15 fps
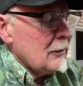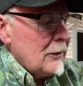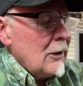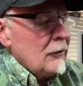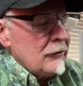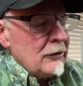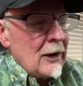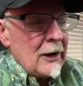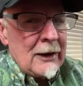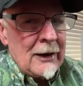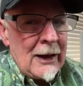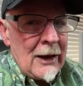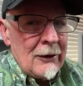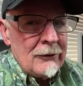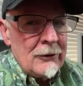go check
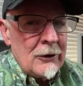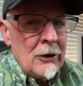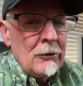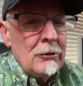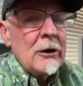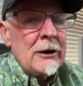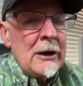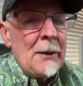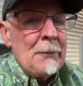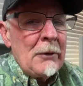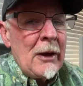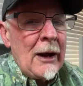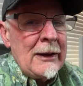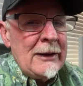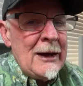it out. You can look it up on
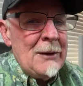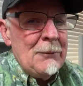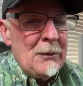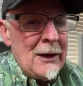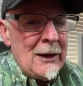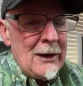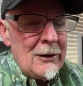IMDb.